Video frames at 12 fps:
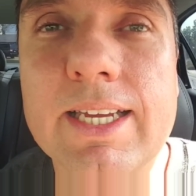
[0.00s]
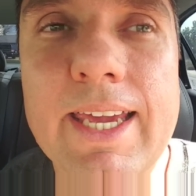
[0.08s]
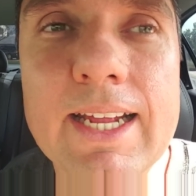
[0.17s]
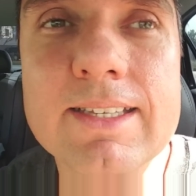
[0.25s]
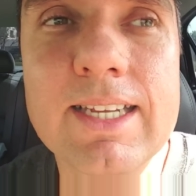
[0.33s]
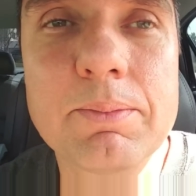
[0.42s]
I
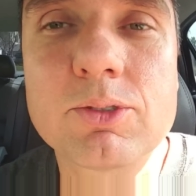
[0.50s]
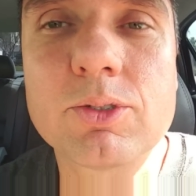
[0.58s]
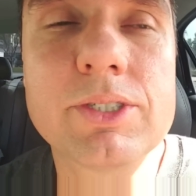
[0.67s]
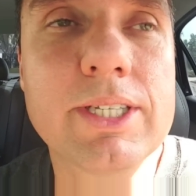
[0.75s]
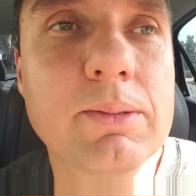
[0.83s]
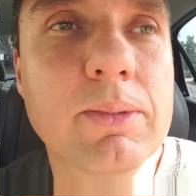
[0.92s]
can't stop
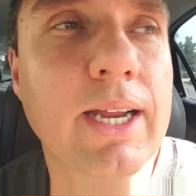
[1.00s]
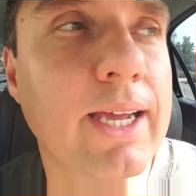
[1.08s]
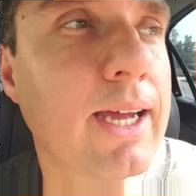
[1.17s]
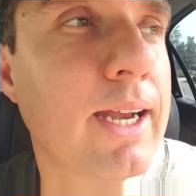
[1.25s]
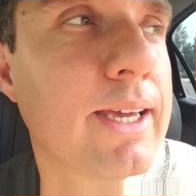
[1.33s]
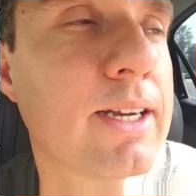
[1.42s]
sourcing, but
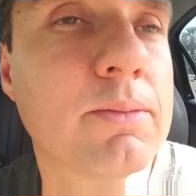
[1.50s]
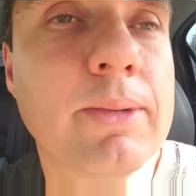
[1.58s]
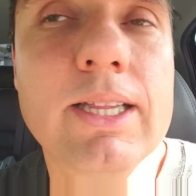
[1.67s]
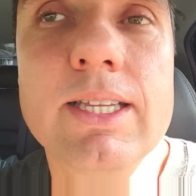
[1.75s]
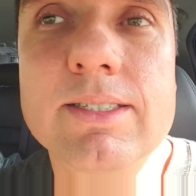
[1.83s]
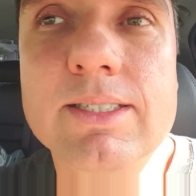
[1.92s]
I got to get on
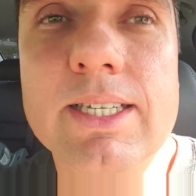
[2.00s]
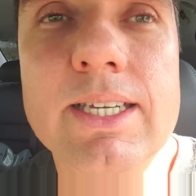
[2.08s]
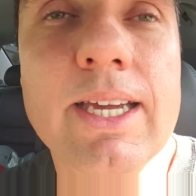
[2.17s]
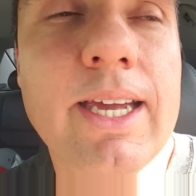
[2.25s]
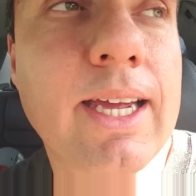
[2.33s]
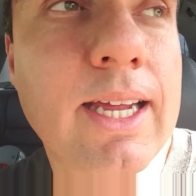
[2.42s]
my
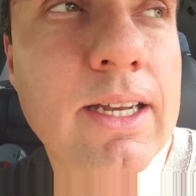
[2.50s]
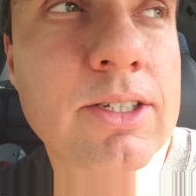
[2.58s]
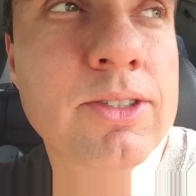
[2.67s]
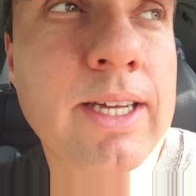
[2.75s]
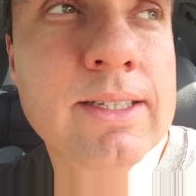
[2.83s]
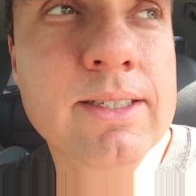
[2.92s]
listing
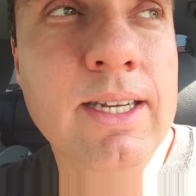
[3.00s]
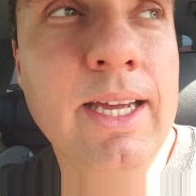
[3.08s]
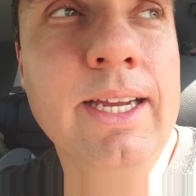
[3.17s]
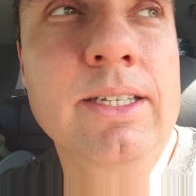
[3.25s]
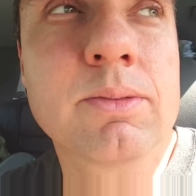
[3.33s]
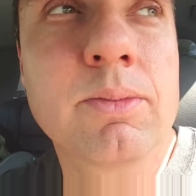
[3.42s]
and do that
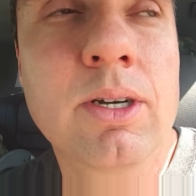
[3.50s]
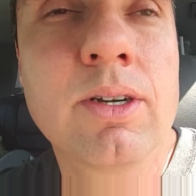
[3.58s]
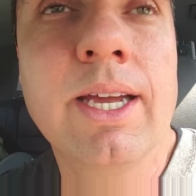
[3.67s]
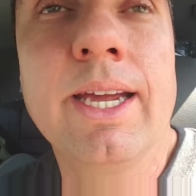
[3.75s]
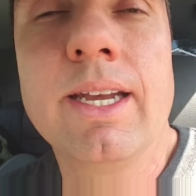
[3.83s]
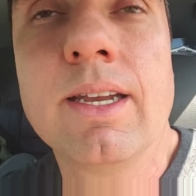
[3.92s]
tonight and tomorrow
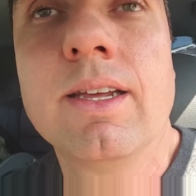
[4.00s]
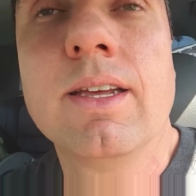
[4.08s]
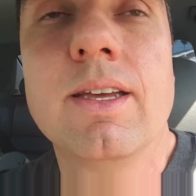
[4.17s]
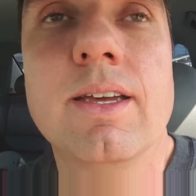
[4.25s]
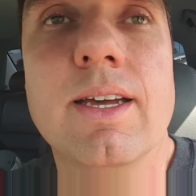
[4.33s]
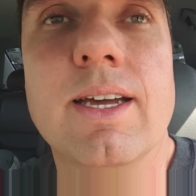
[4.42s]
night
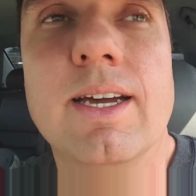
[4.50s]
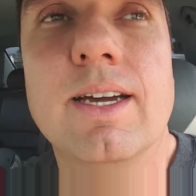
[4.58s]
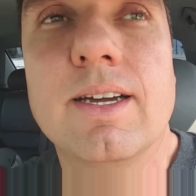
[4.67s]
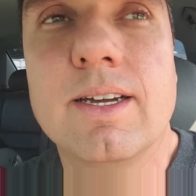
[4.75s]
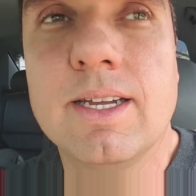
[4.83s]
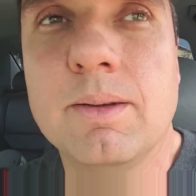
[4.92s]

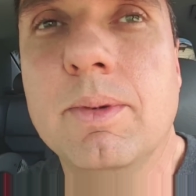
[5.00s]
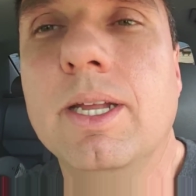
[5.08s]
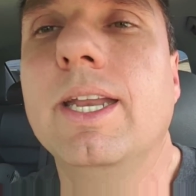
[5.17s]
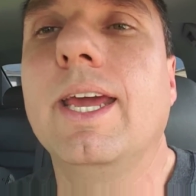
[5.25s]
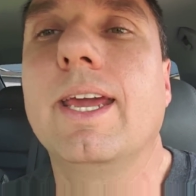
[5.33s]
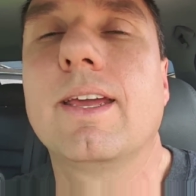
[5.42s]
uh, and
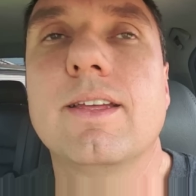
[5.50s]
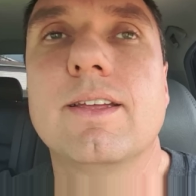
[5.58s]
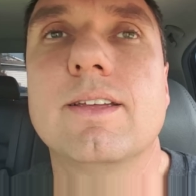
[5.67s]
Monday.